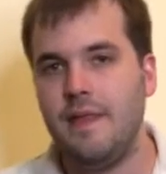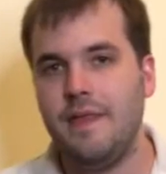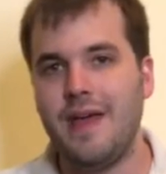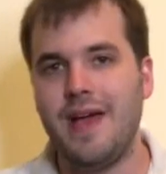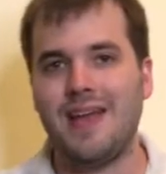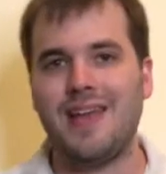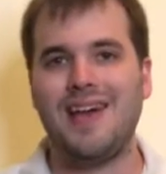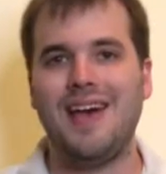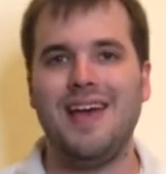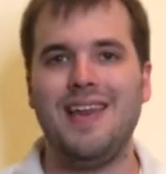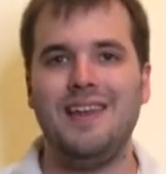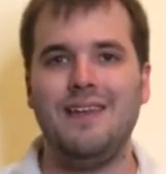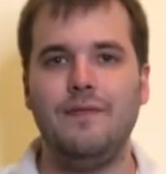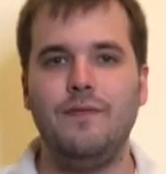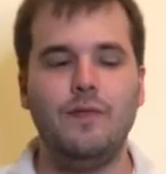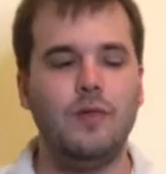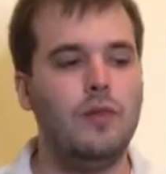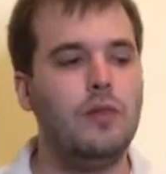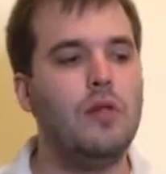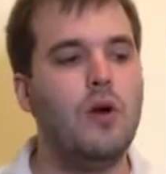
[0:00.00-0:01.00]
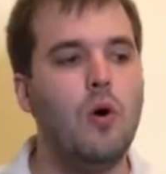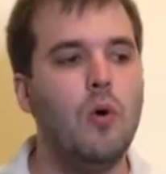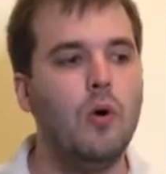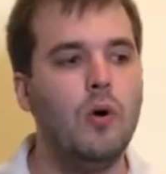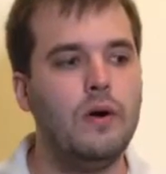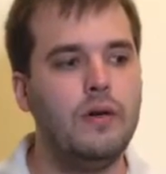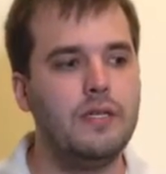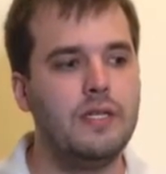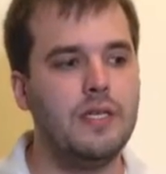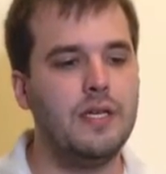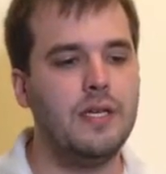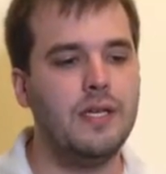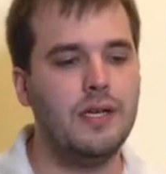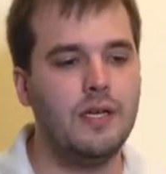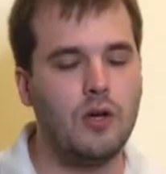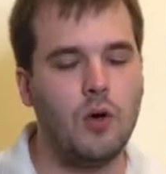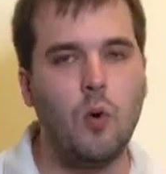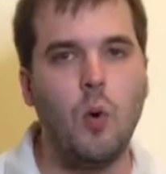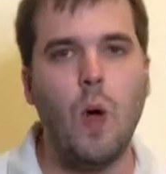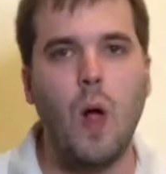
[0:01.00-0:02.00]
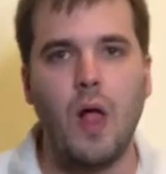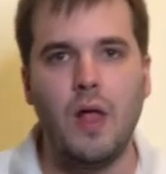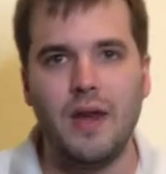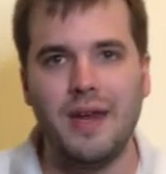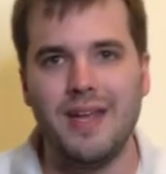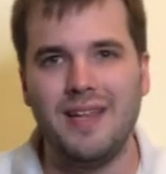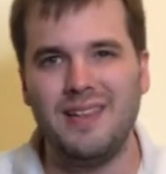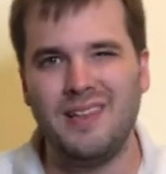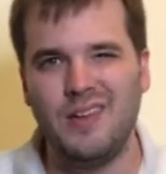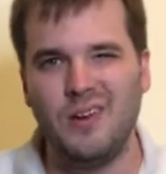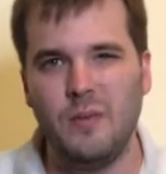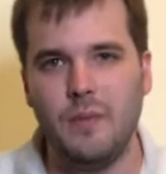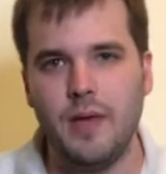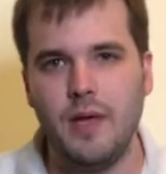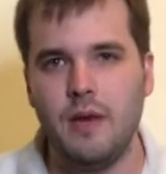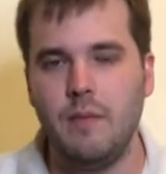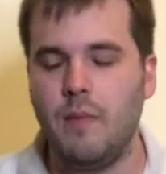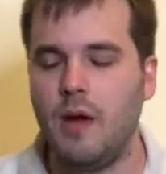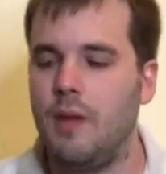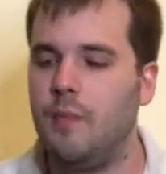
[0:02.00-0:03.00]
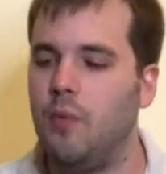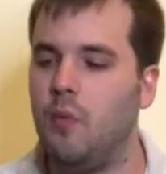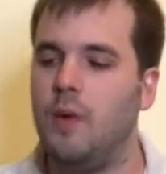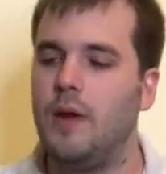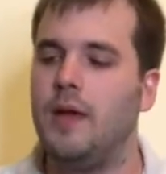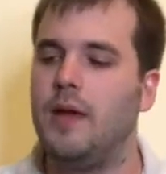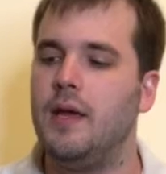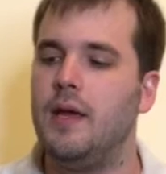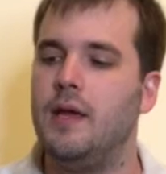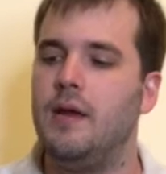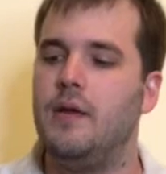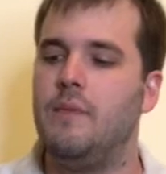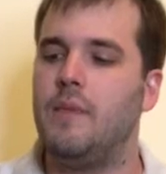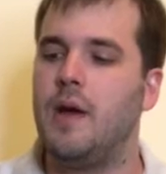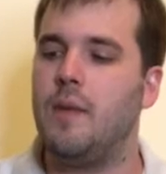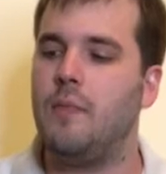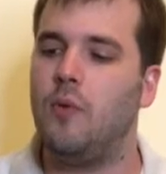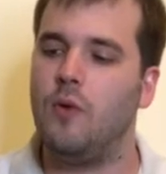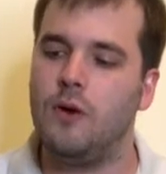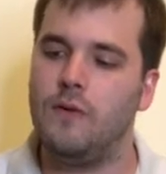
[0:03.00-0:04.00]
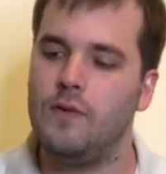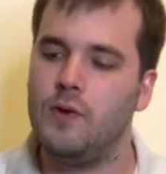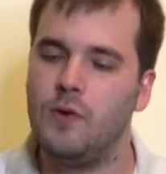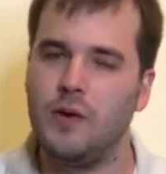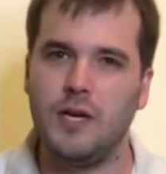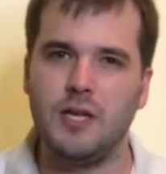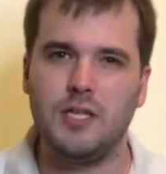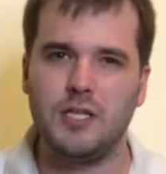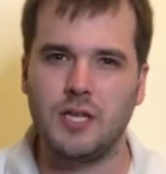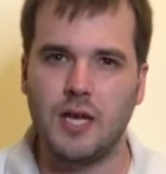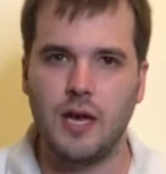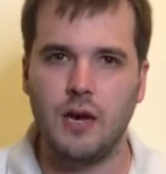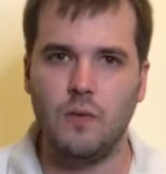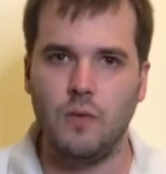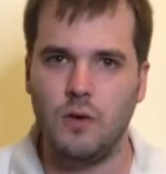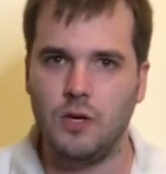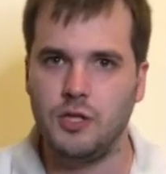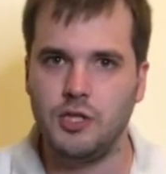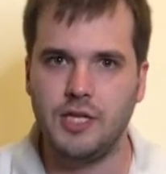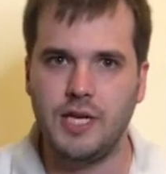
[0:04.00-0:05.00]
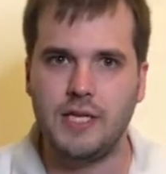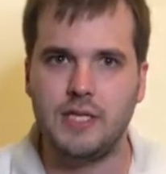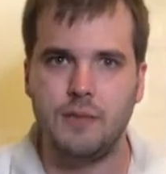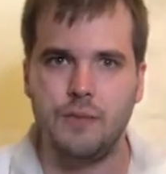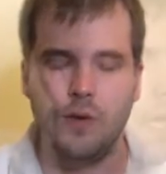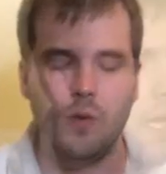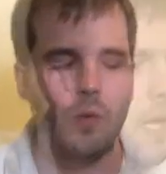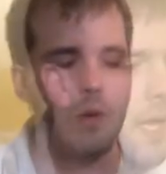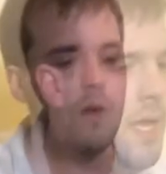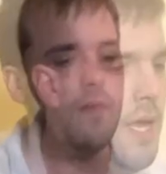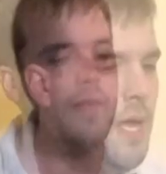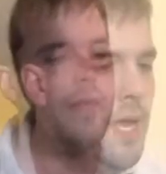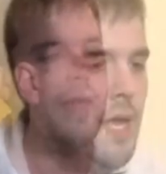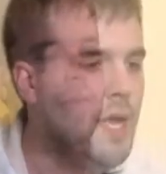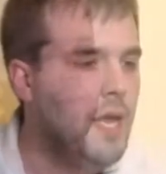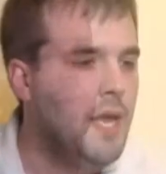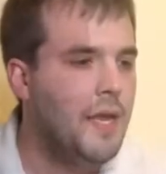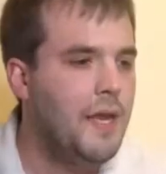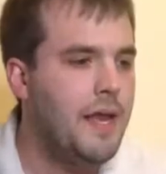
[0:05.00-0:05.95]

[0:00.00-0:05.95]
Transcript: that kind of lowers the quality a little bit in my point of view, and I just kind of wanted you guys to be aware of that.